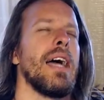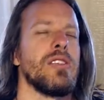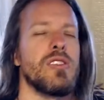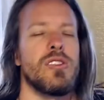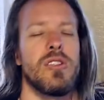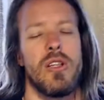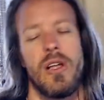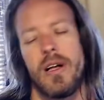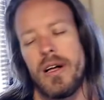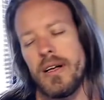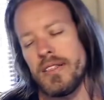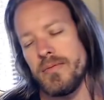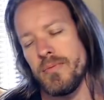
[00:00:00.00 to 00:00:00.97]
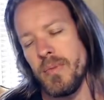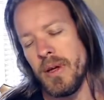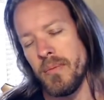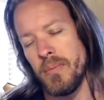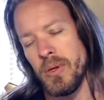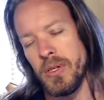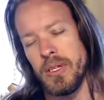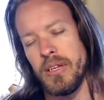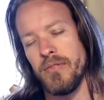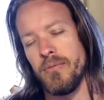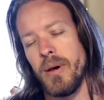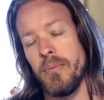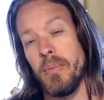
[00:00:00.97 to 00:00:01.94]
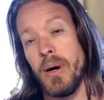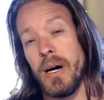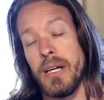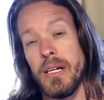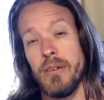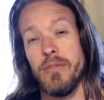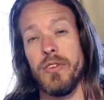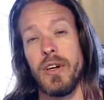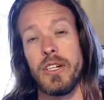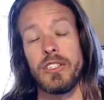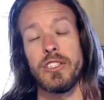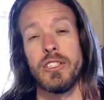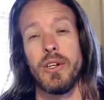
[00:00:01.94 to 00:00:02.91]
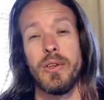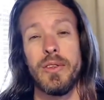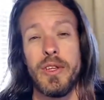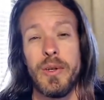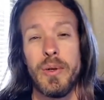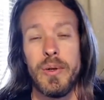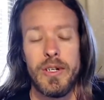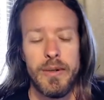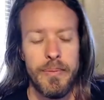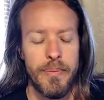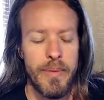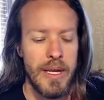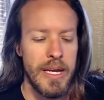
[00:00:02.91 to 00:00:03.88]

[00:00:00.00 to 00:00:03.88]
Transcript: I just lost my ability of my body to function on the norm.